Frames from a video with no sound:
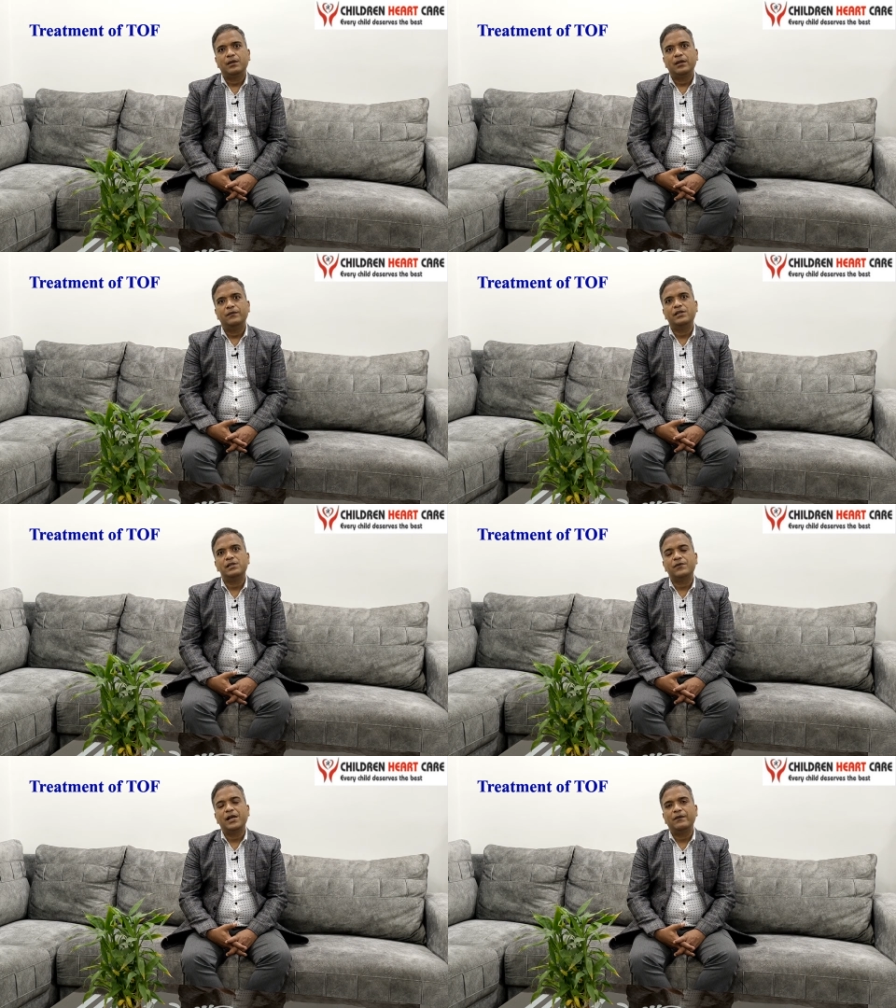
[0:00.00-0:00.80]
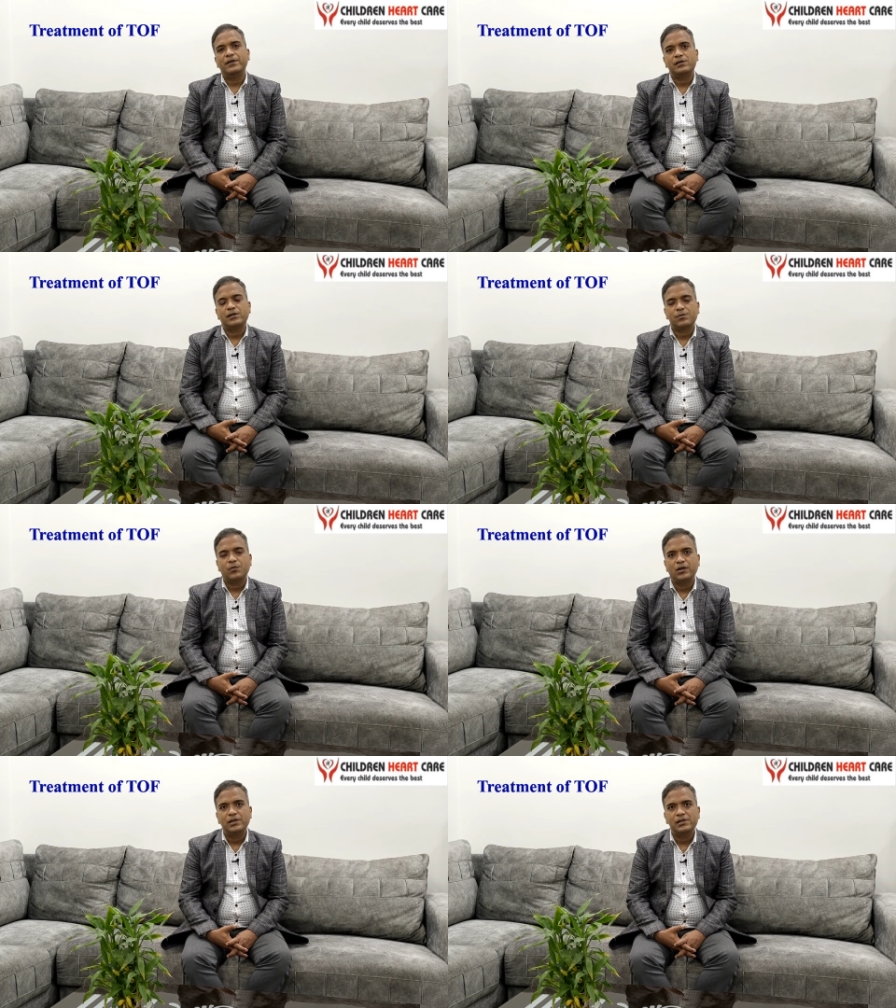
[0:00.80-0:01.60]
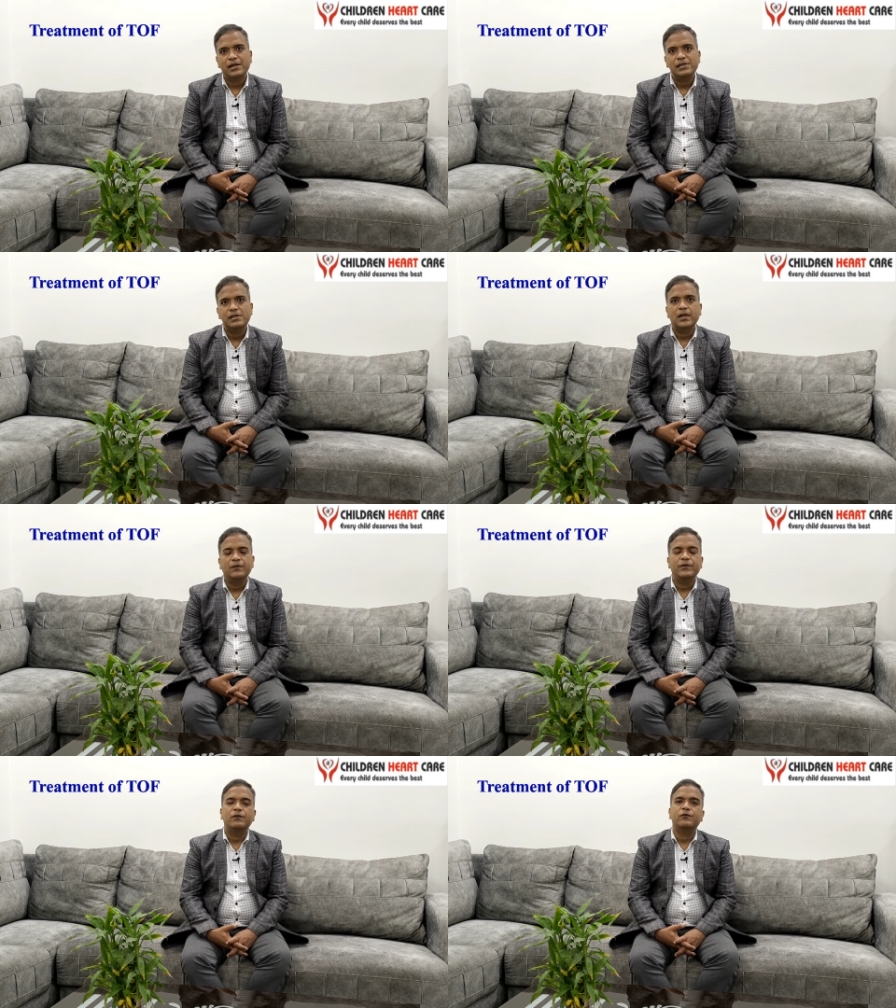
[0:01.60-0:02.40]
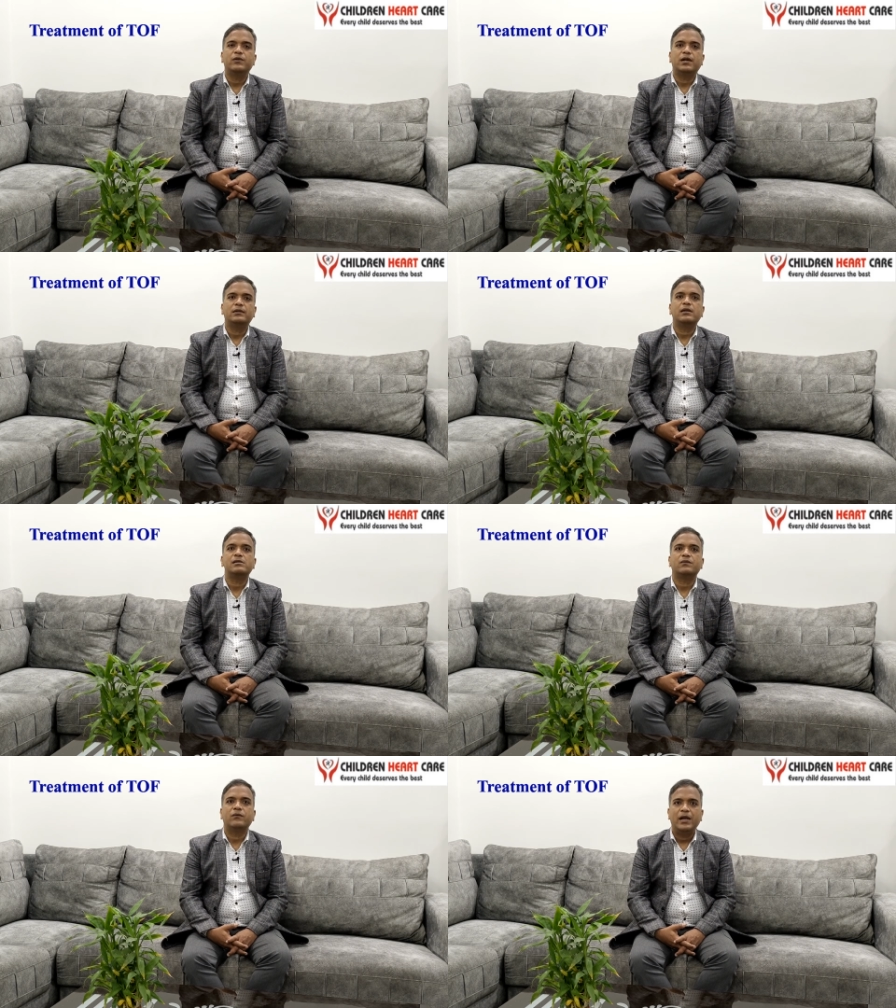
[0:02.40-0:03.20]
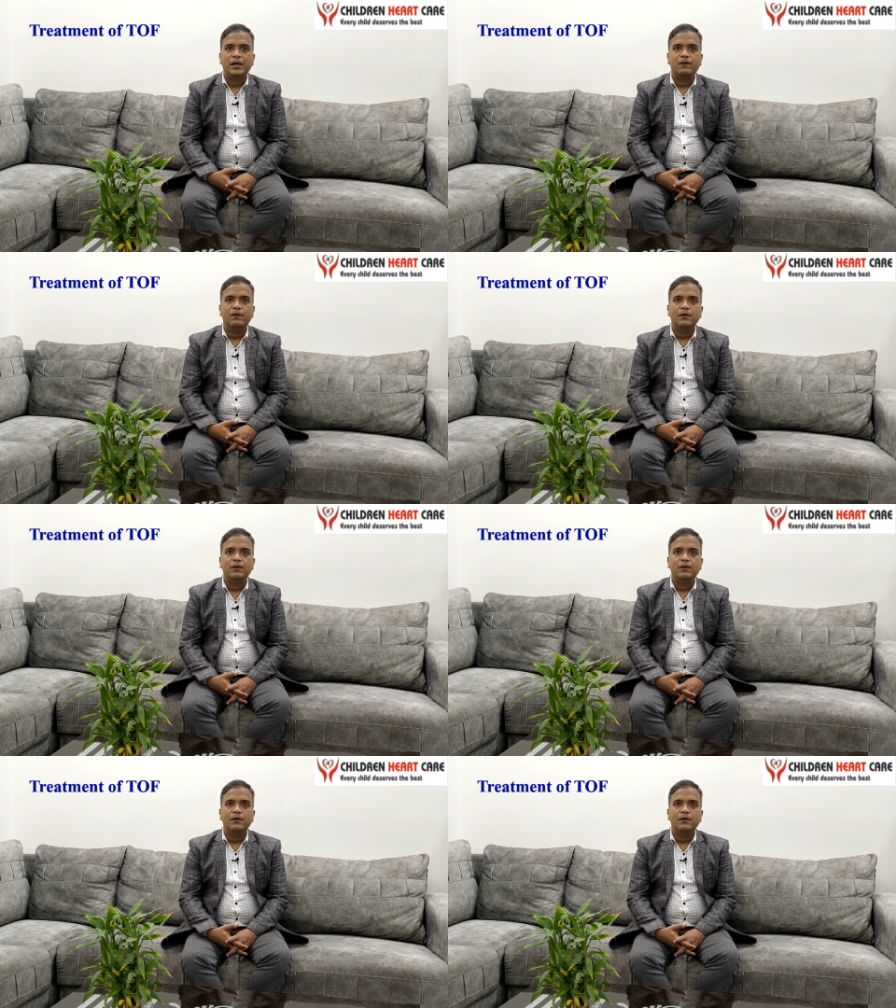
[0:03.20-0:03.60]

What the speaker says: If this valve is small in size, then we have to cut this valve.